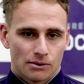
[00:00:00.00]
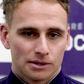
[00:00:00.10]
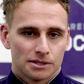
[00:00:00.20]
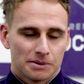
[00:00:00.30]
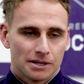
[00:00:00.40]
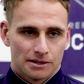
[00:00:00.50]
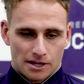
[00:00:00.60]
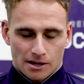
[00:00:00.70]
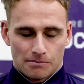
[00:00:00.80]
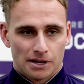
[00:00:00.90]
we're on to
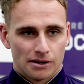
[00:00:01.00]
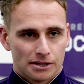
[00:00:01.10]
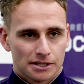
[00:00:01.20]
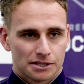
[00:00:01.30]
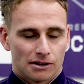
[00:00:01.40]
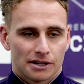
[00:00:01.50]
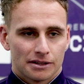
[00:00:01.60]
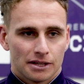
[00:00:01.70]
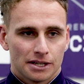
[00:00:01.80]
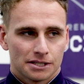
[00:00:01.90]
bigger and exciting
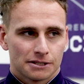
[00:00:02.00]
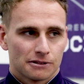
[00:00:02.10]
things